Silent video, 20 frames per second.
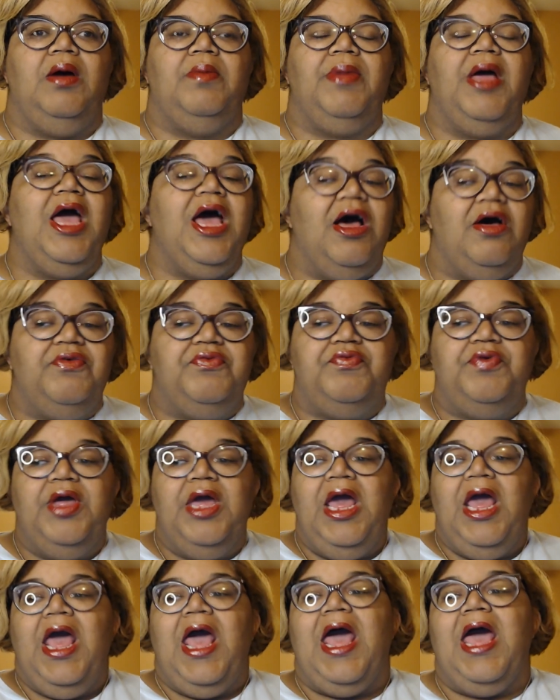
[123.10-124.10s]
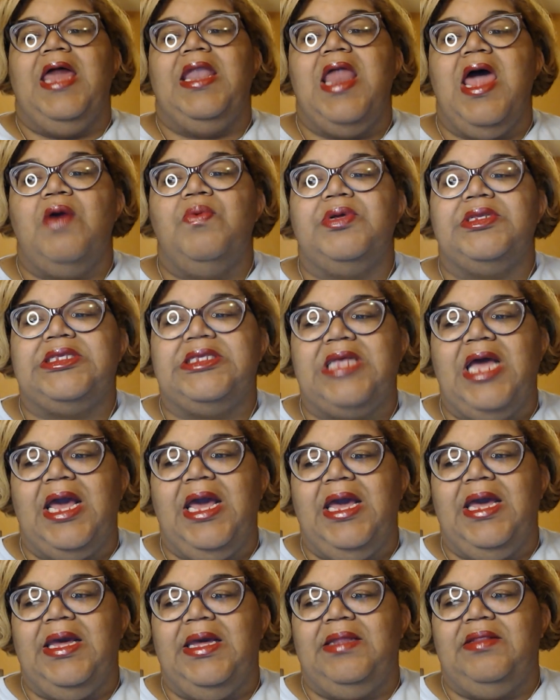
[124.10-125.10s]
Hef, and they were
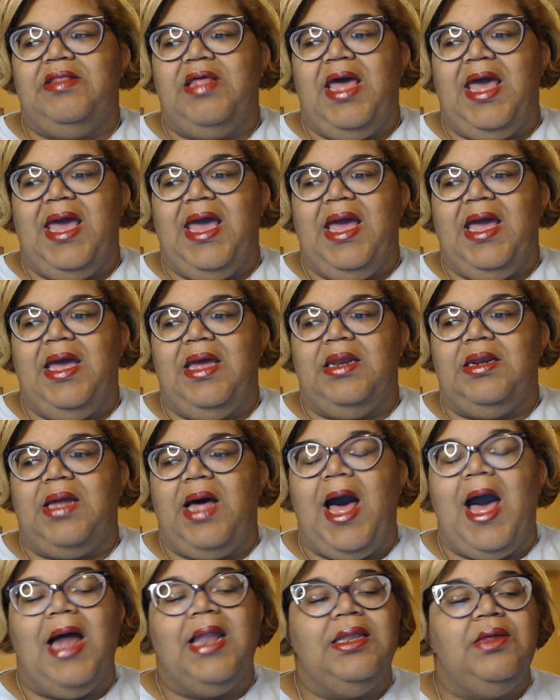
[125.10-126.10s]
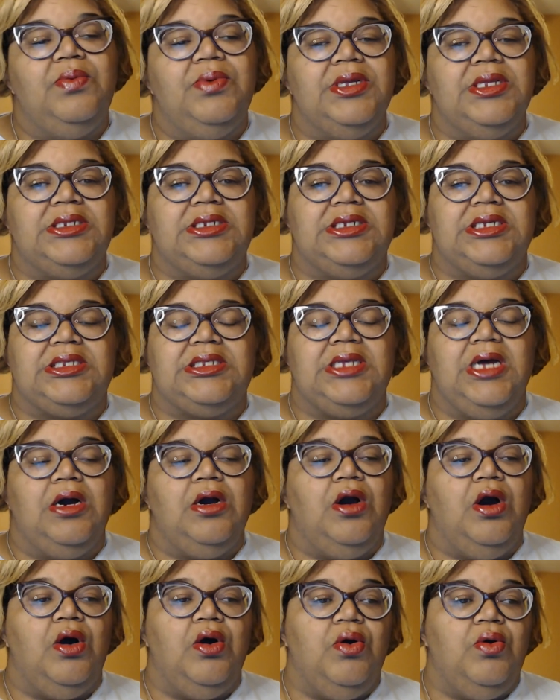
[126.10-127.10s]
saying that Holly was just a
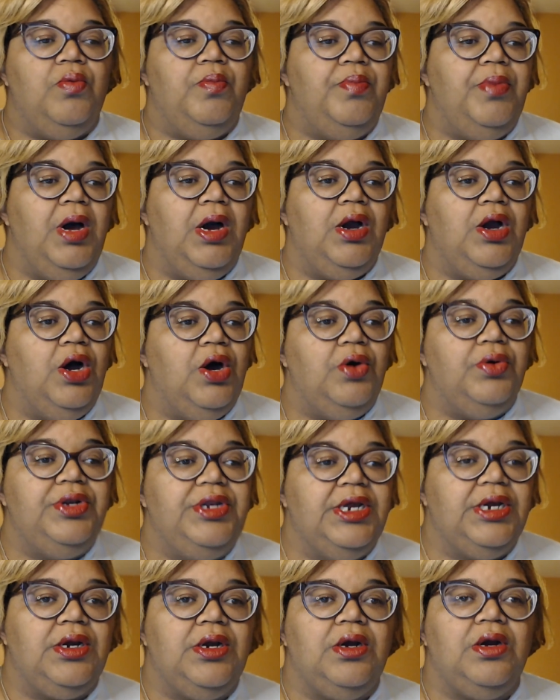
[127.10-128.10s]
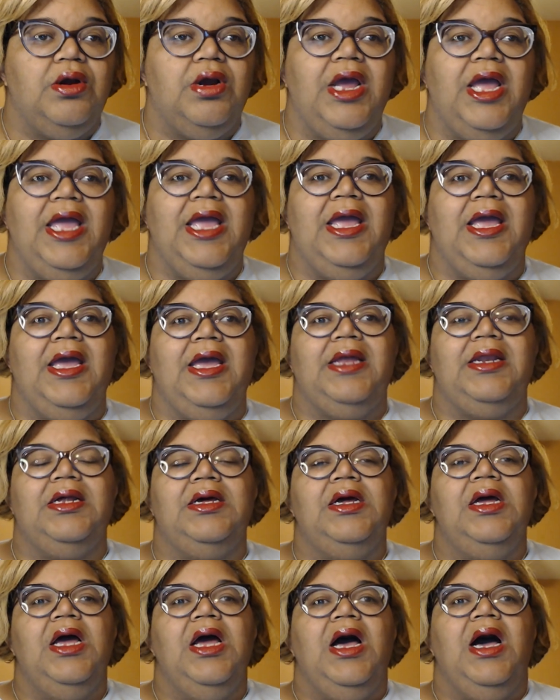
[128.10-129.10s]
gold digger and
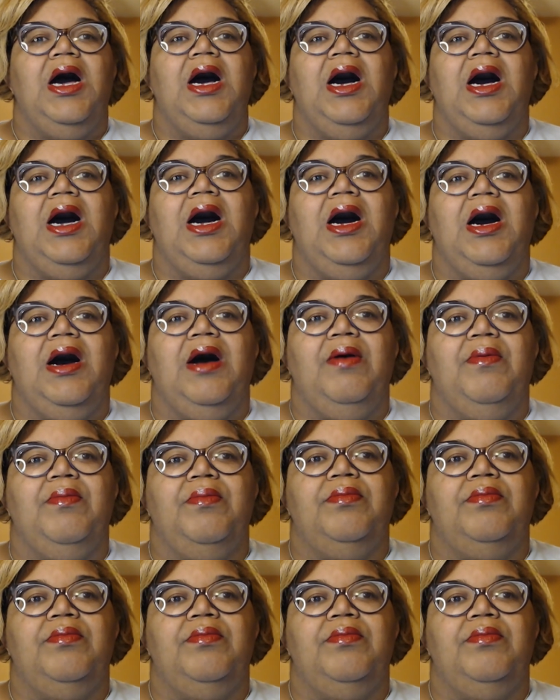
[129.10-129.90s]
not